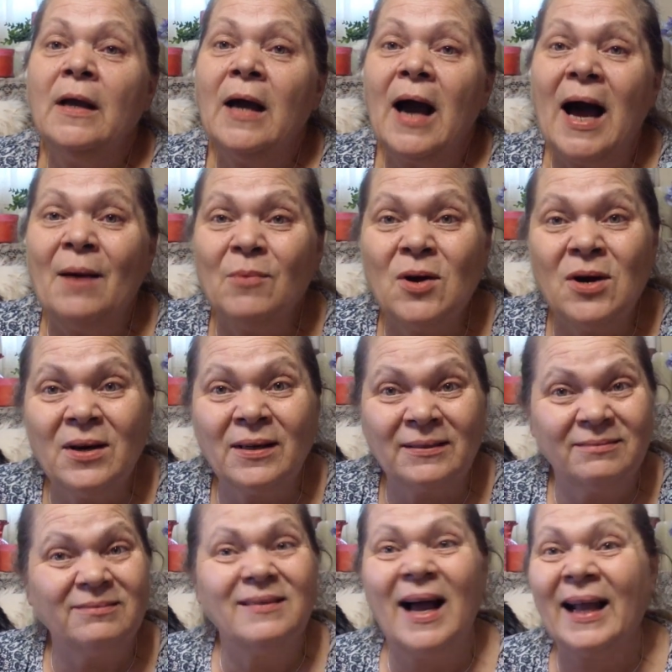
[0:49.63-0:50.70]
I
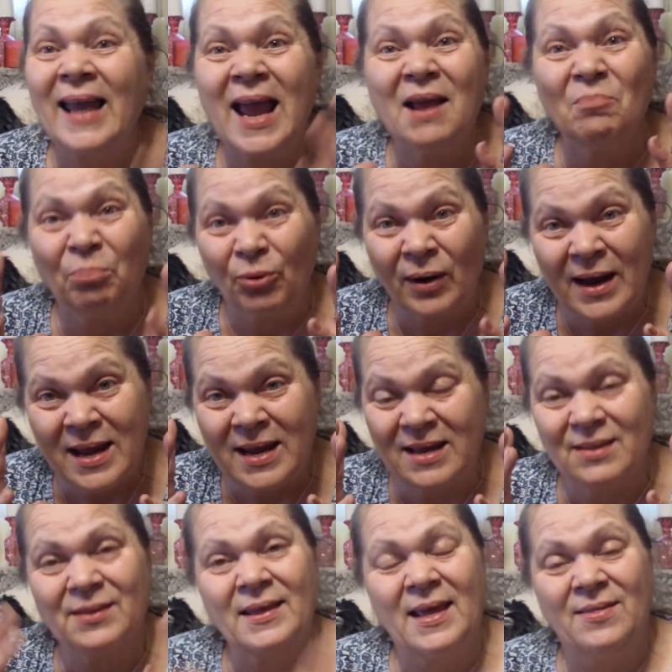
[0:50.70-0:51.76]
can't
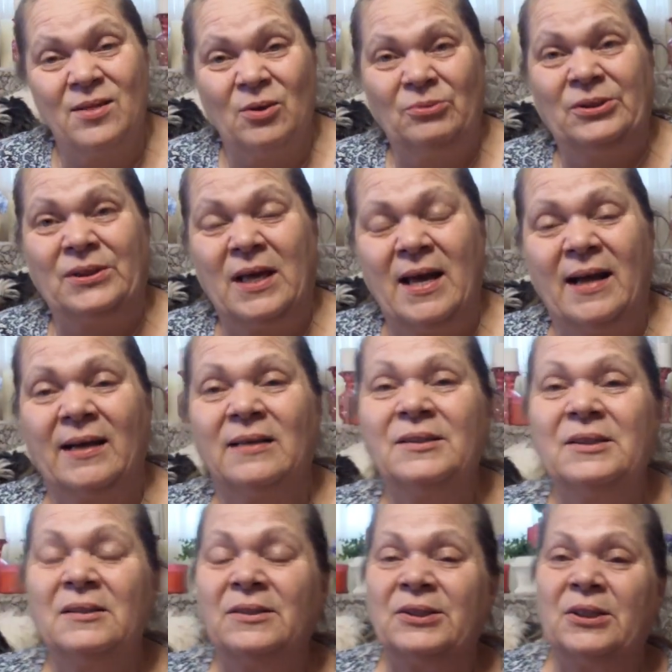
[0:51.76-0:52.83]
breathe in those things.
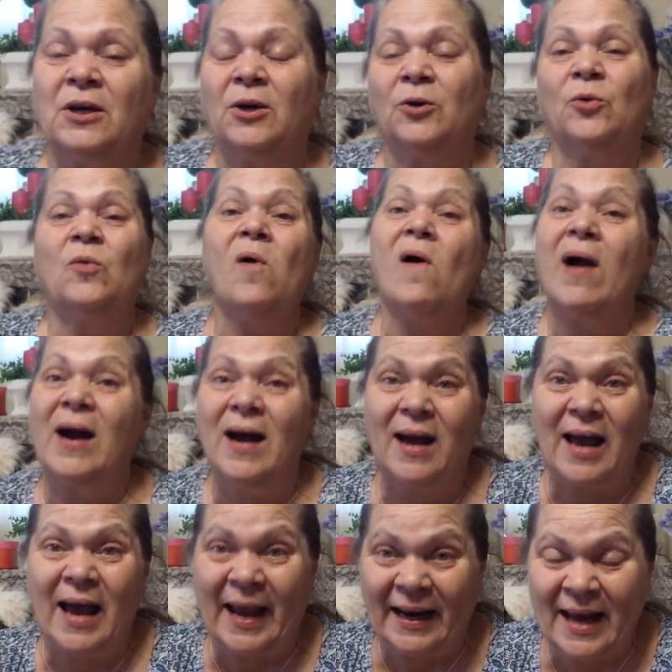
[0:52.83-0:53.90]
So
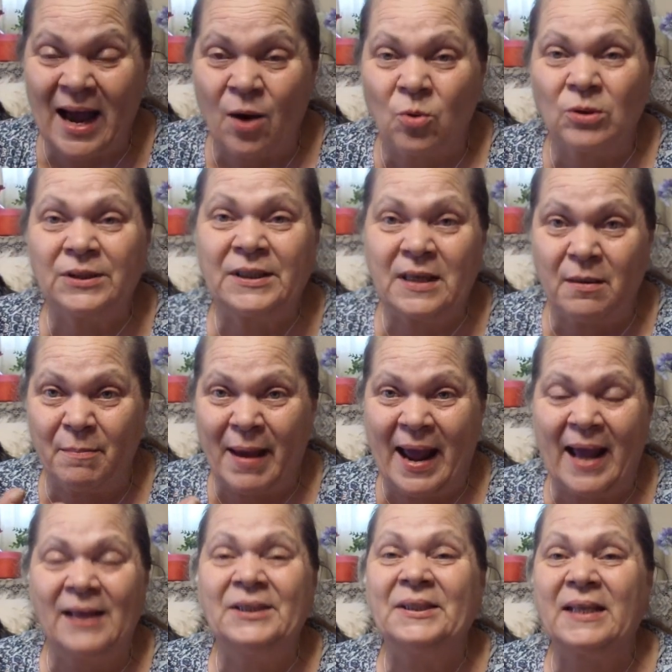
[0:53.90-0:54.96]
8 hours in a
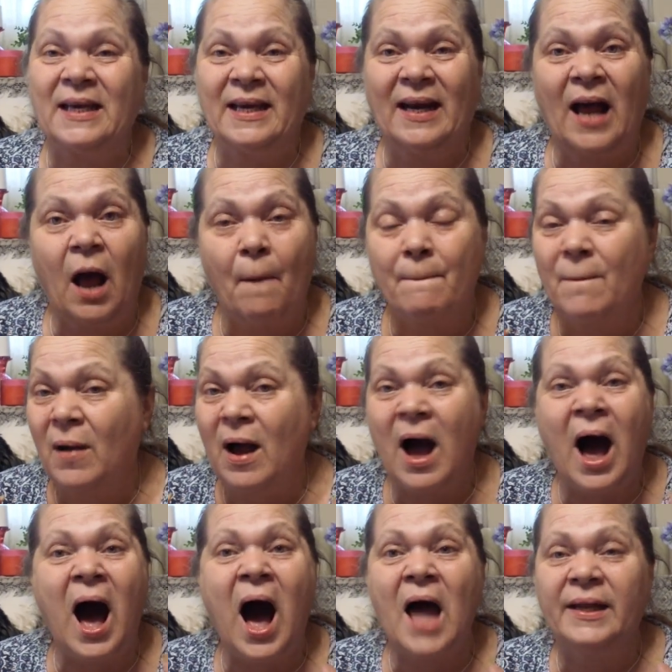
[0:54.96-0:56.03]
mask and a
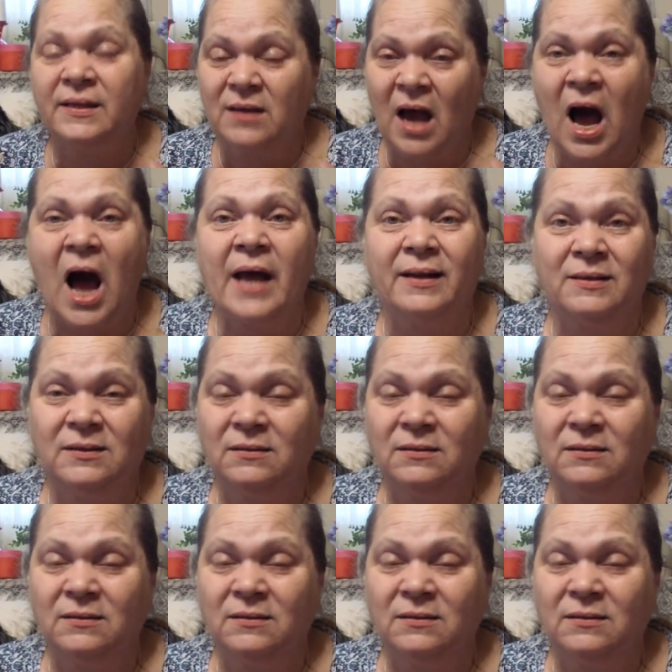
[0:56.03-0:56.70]
hot.